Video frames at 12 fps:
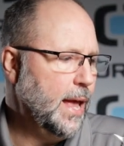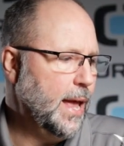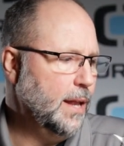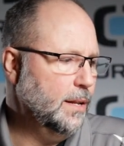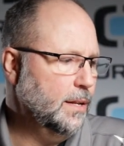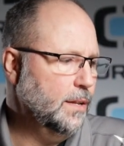
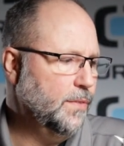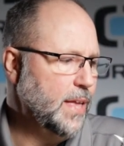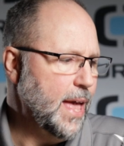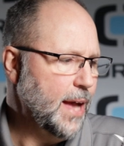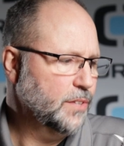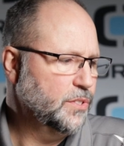And
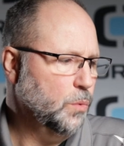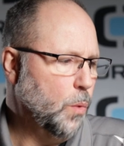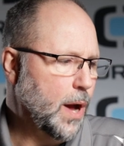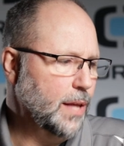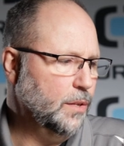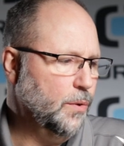the X and
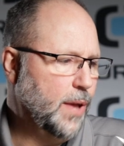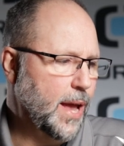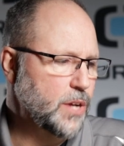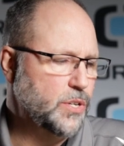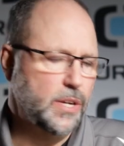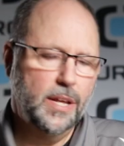Y
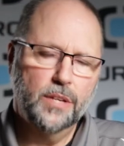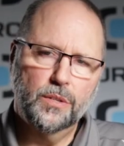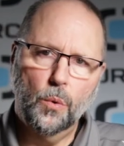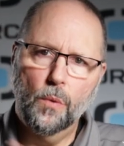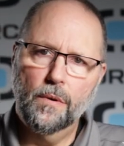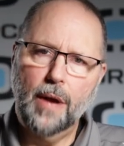location is
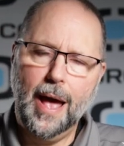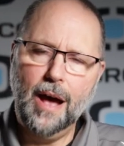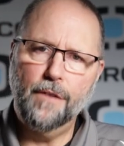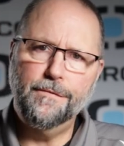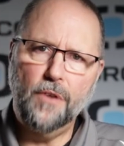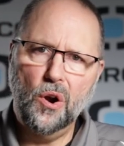a,
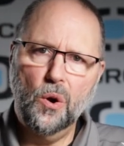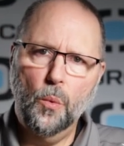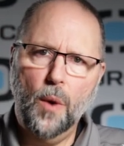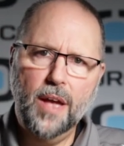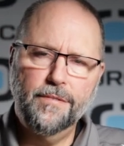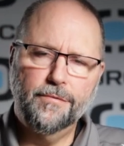how far
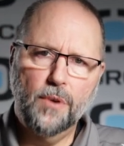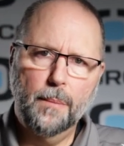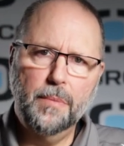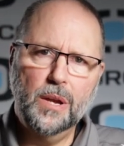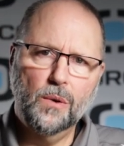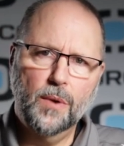away
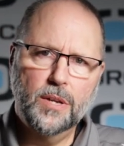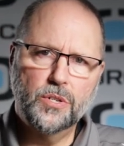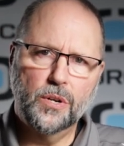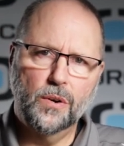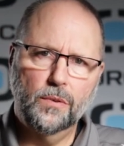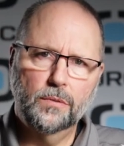from the
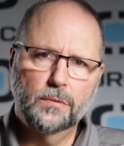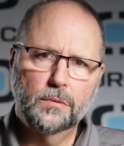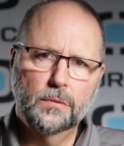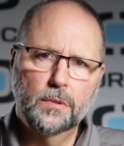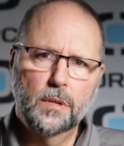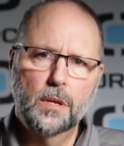original
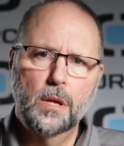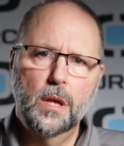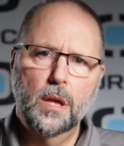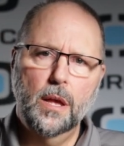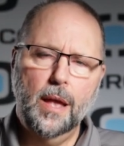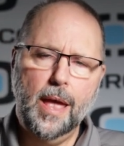
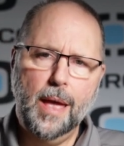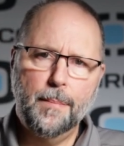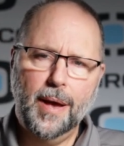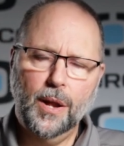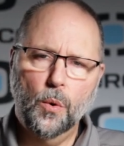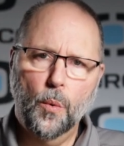
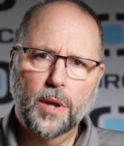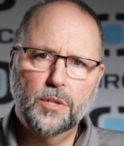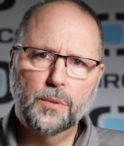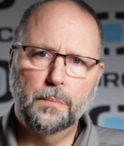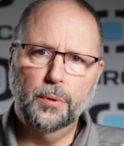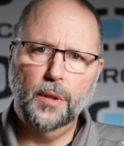am I going
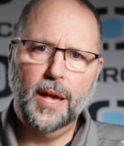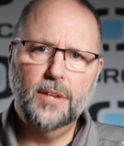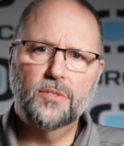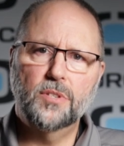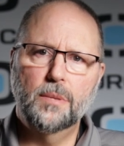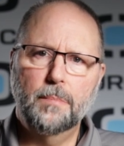to
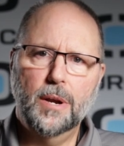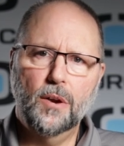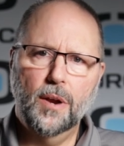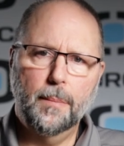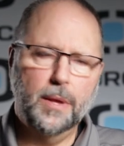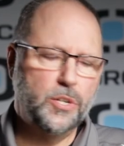place the
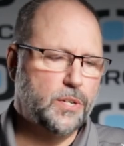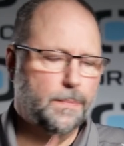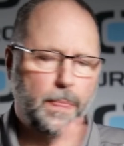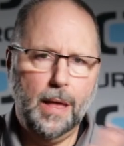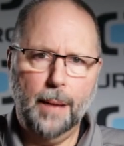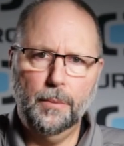mirror image?
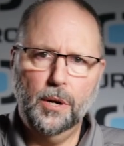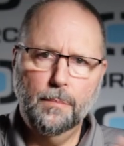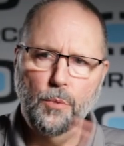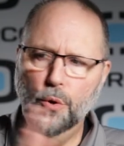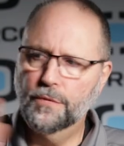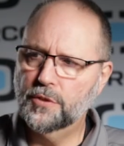I'm going to
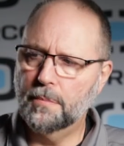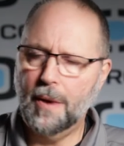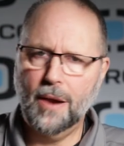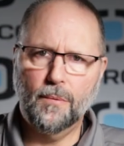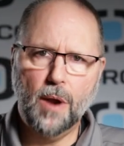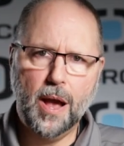move to
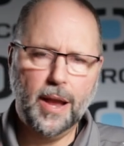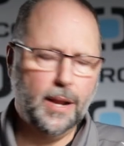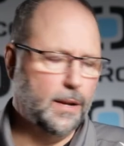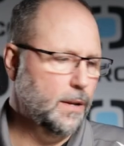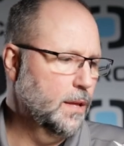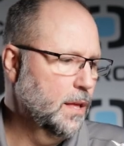my right